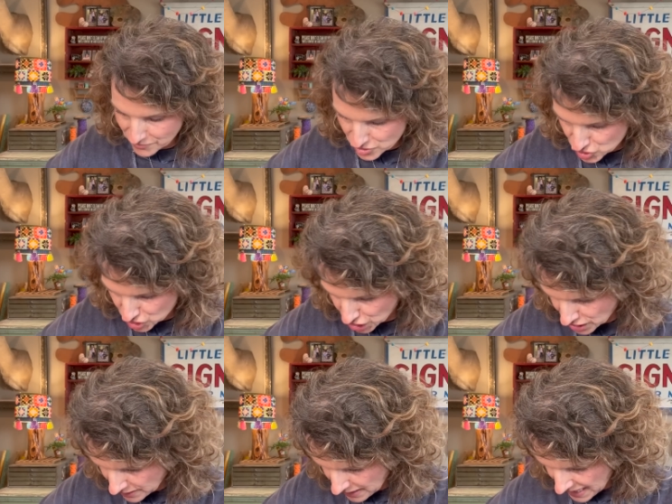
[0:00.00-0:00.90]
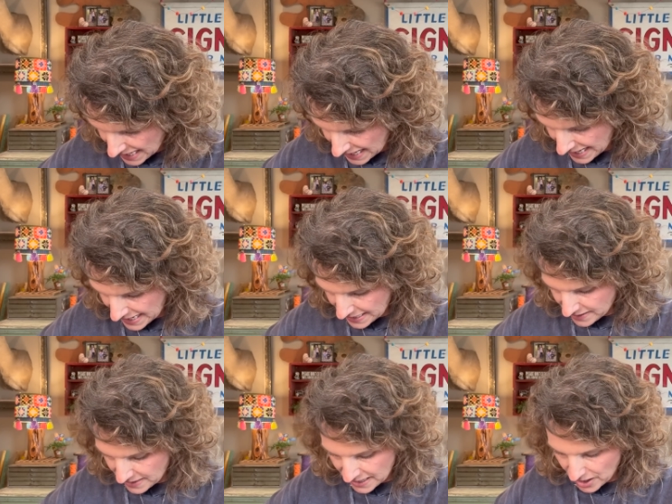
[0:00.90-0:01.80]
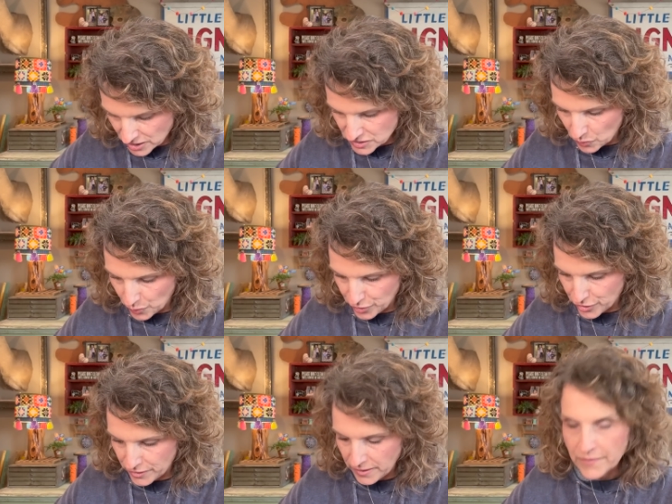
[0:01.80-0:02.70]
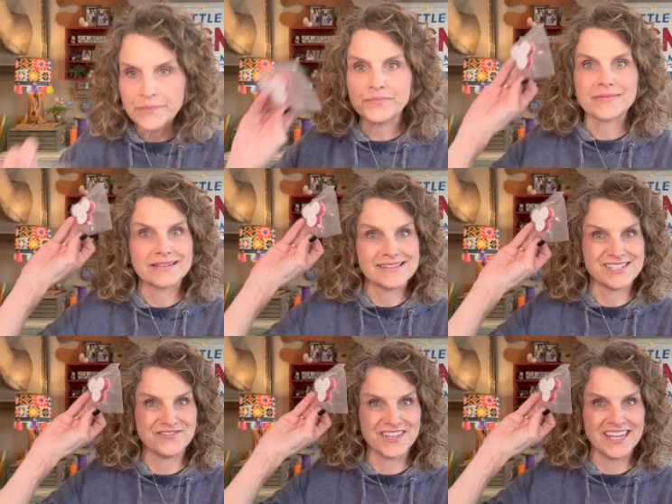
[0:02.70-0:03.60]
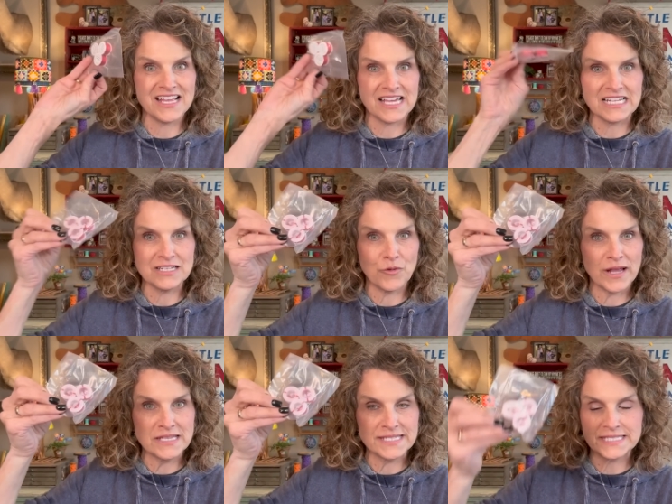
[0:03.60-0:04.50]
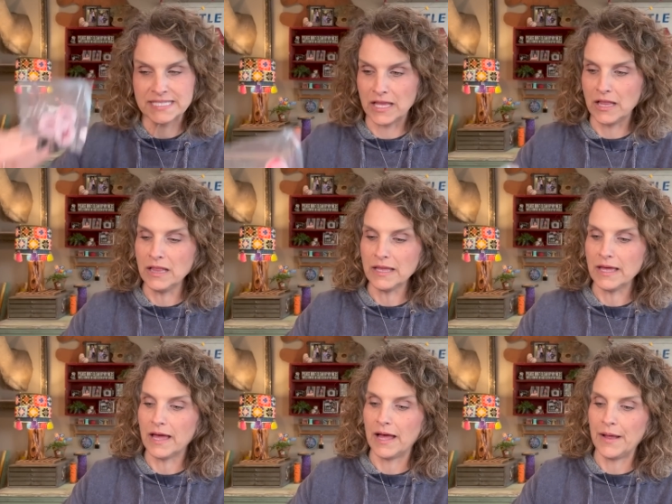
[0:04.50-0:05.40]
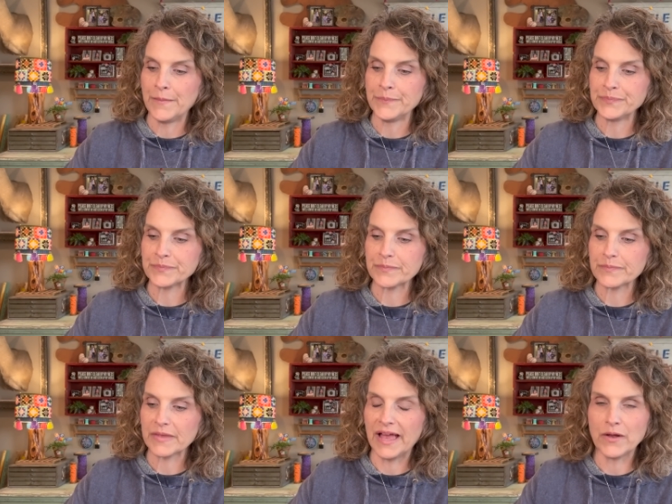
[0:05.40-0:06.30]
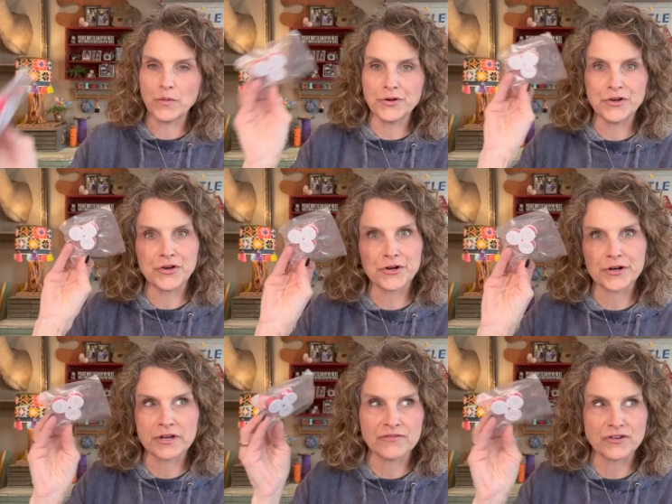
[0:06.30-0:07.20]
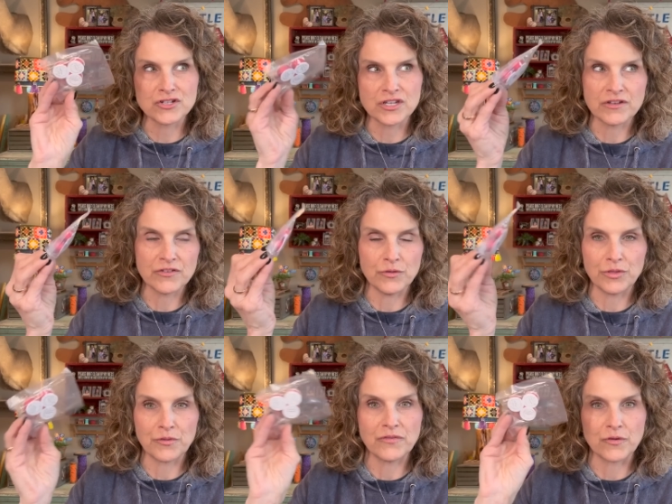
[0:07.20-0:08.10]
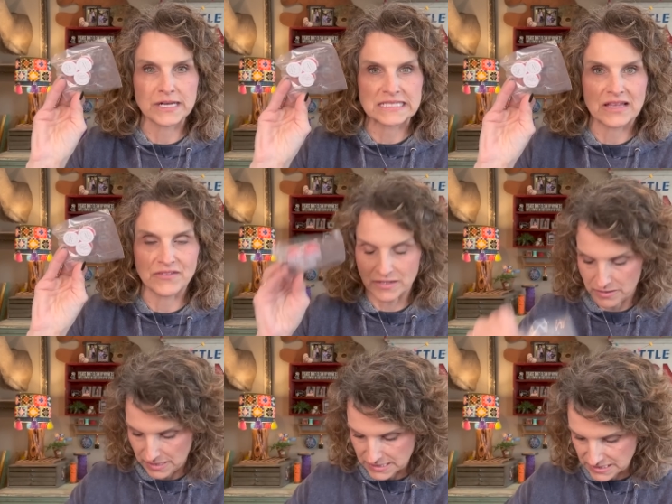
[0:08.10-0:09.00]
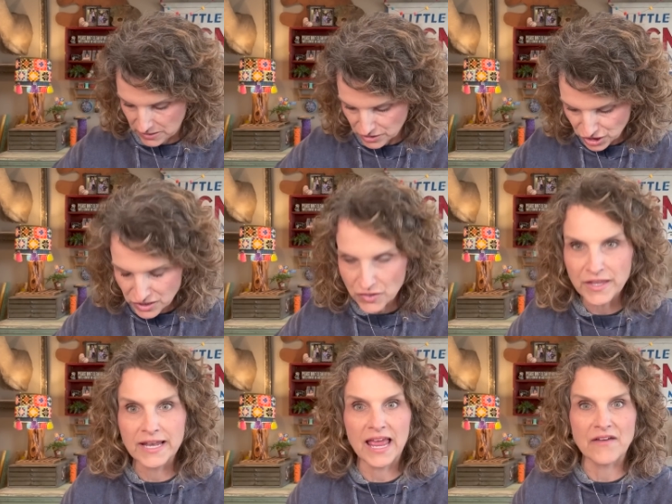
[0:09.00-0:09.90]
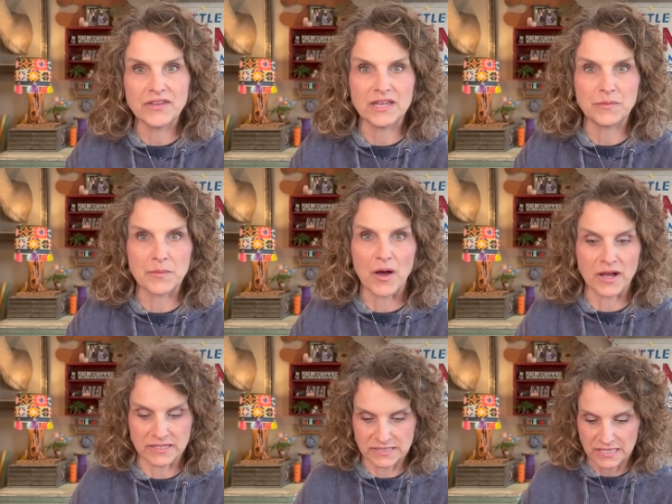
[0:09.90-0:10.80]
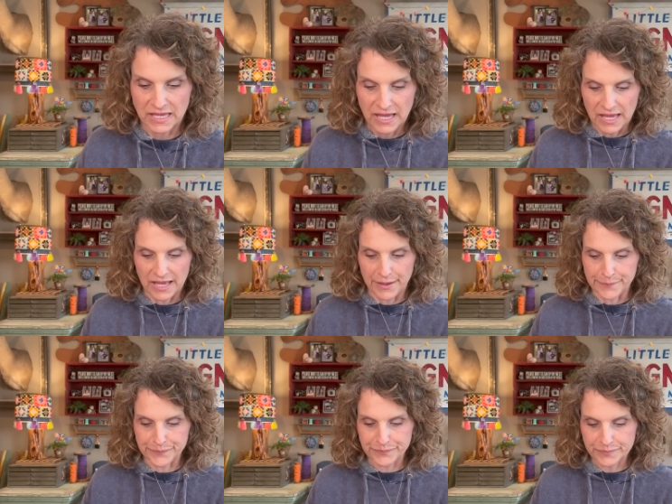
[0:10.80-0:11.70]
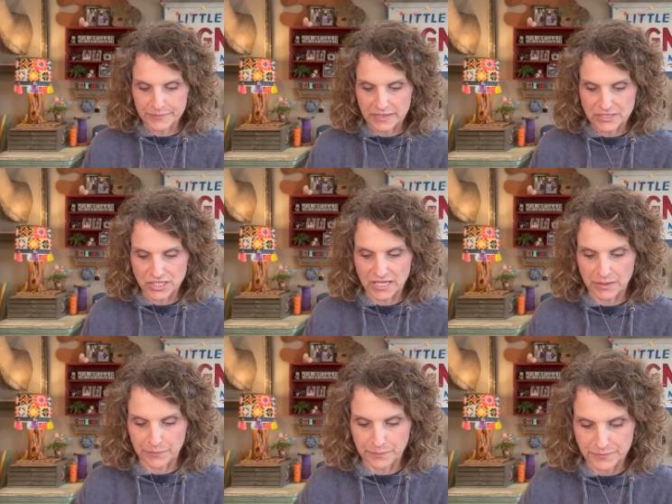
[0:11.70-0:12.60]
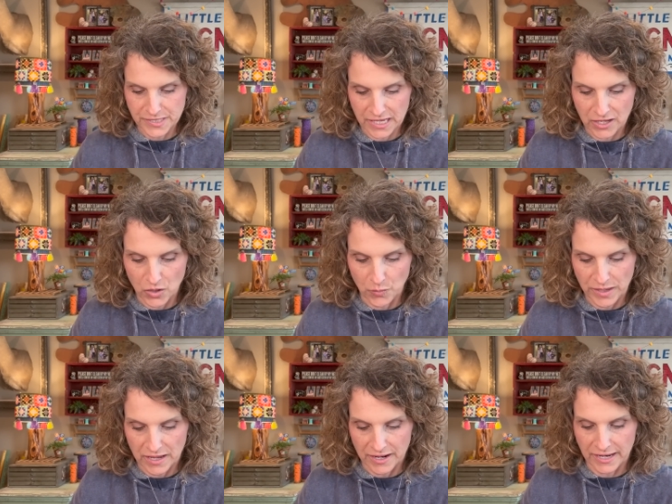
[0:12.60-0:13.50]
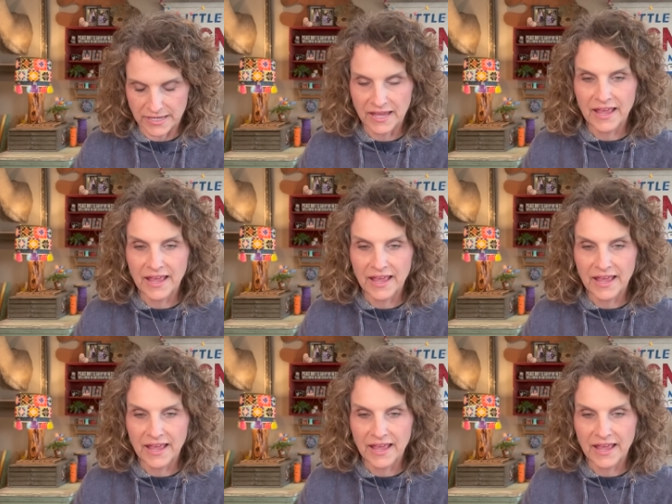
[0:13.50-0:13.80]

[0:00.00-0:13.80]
sure. And then I also ordered some Vicki Clayton red silk. I ordered her conversion to 347 in silk, just so that I'd have it in my box to get going on it.